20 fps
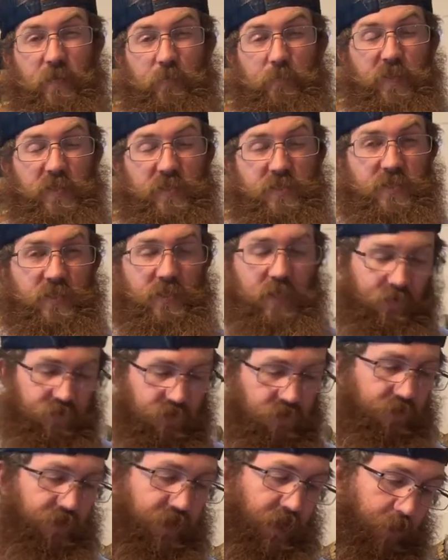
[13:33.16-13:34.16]
That piece did have
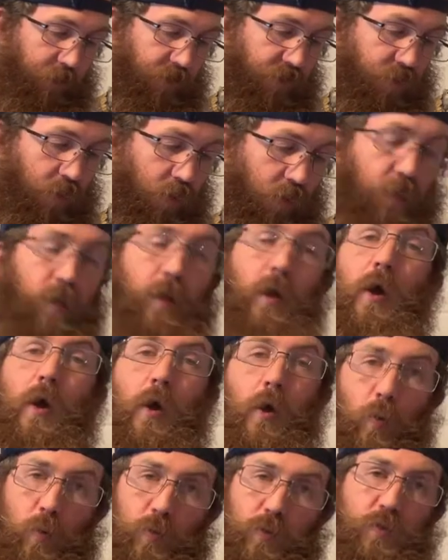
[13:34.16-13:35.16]
some damage on it,
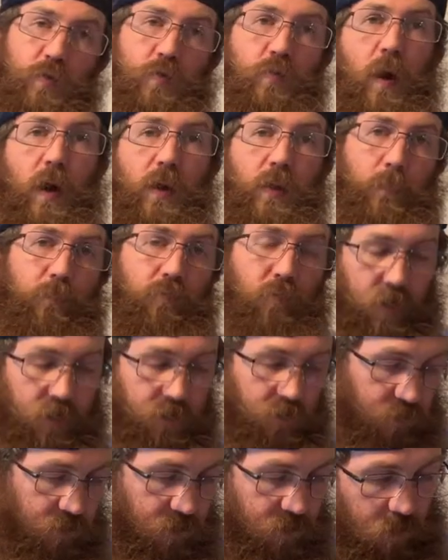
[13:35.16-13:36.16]
which is why the
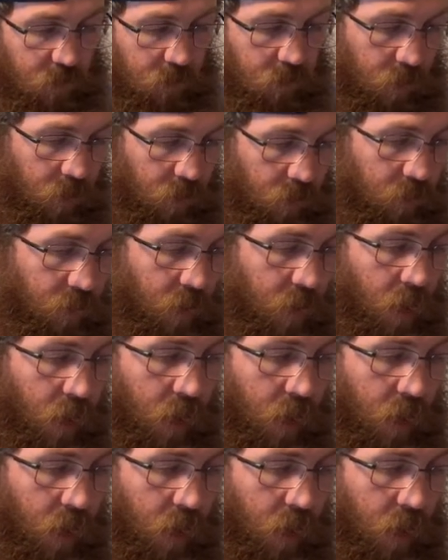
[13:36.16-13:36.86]
price was so low.